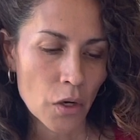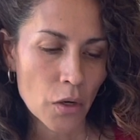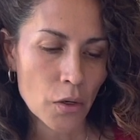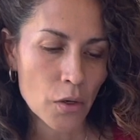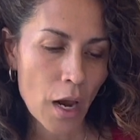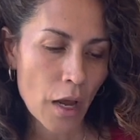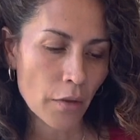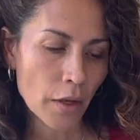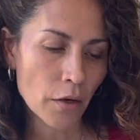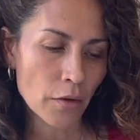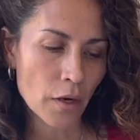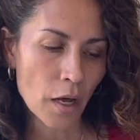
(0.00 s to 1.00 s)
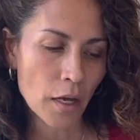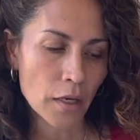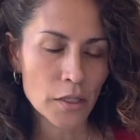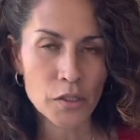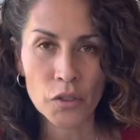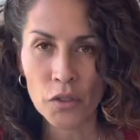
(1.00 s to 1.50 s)
or how they are not
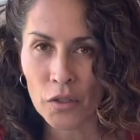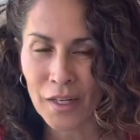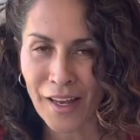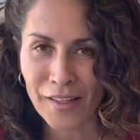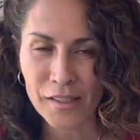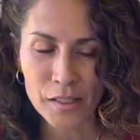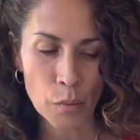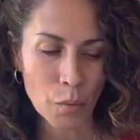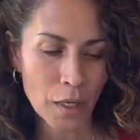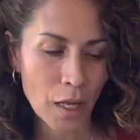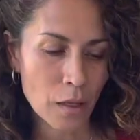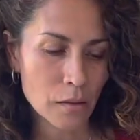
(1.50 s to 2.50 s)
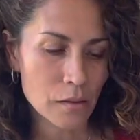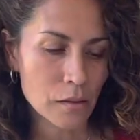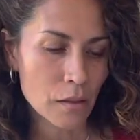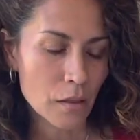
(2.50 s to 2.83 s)
as good as someone else.